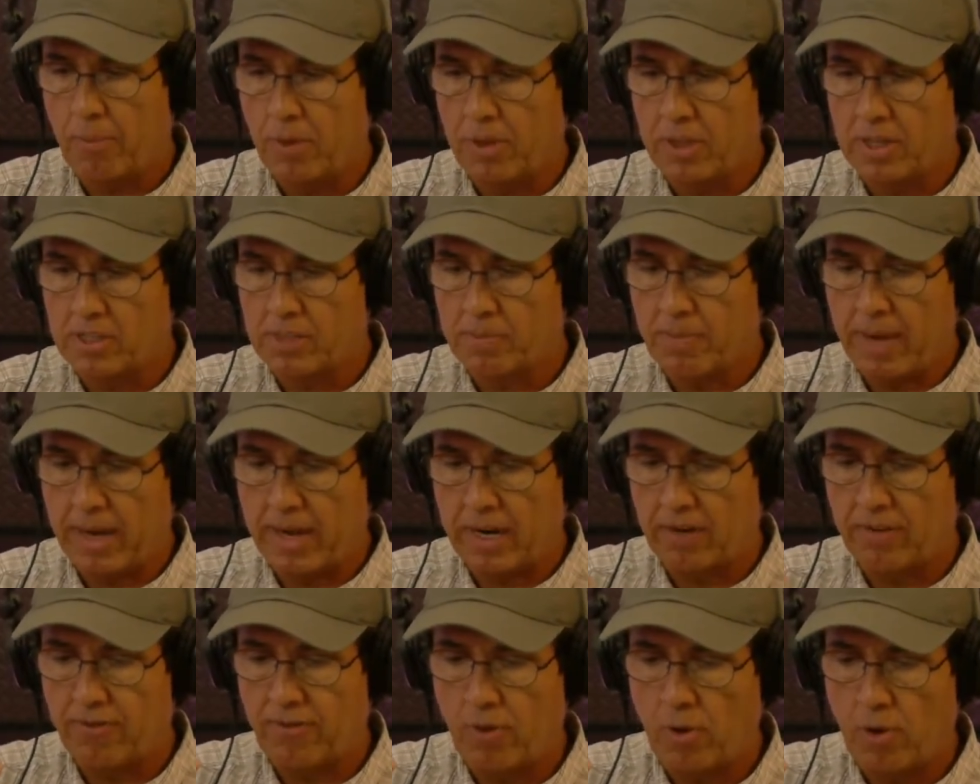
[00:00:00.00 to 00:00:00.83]
with this
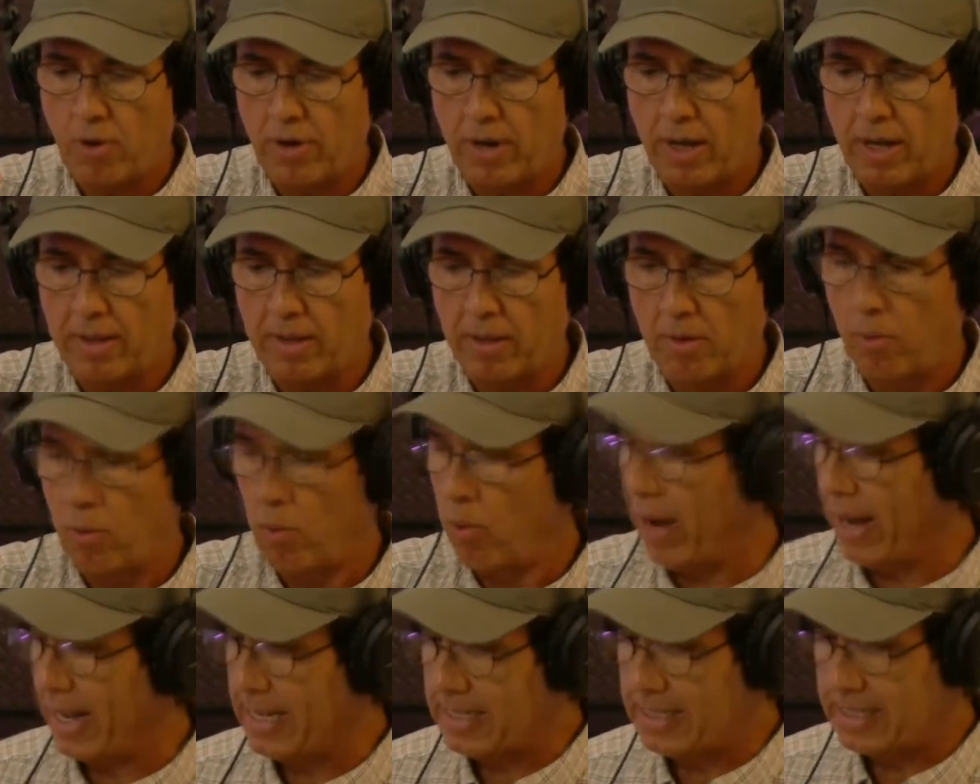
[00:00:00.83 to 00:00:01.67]
microphone on the
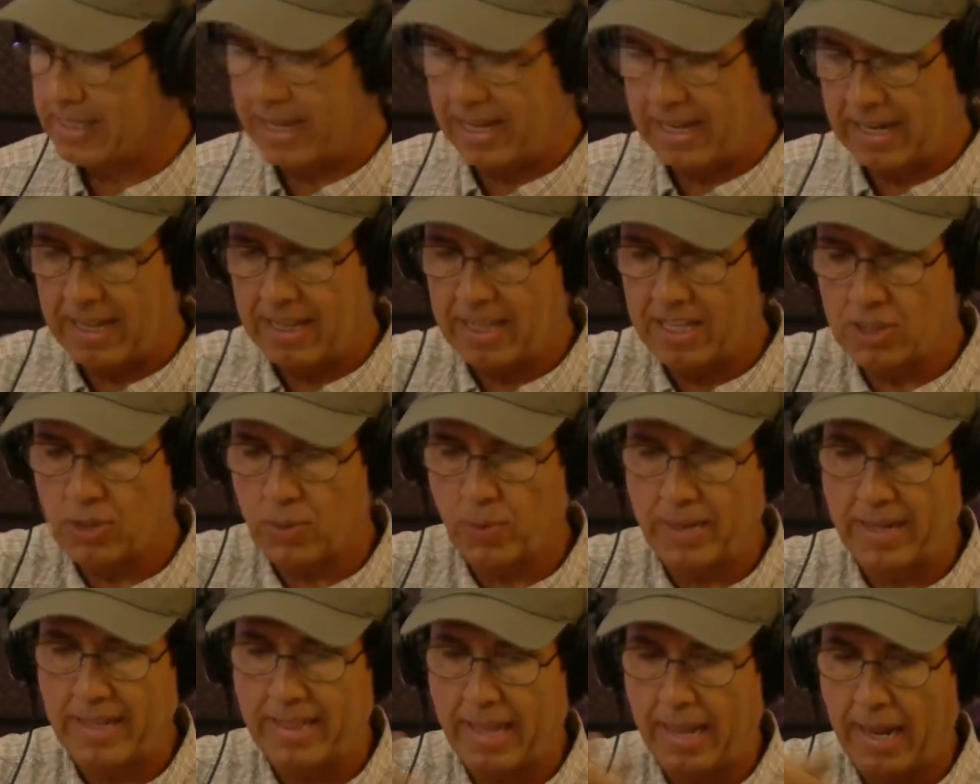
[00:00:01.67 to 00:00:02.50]
right side and this
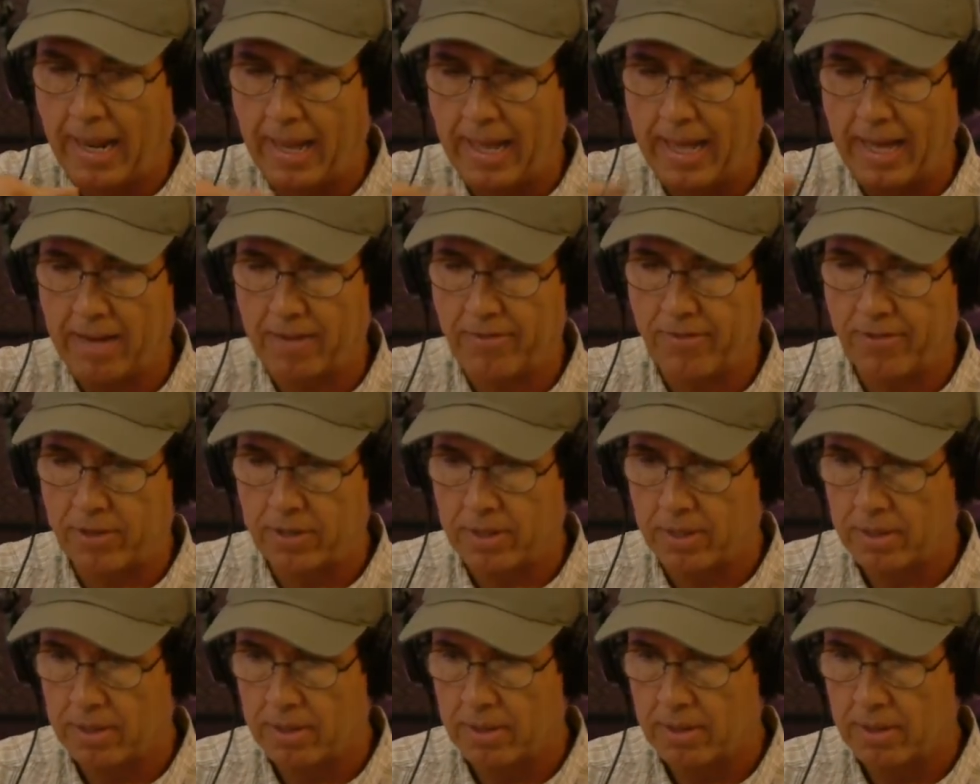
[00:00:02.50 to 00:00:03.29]
one on the left.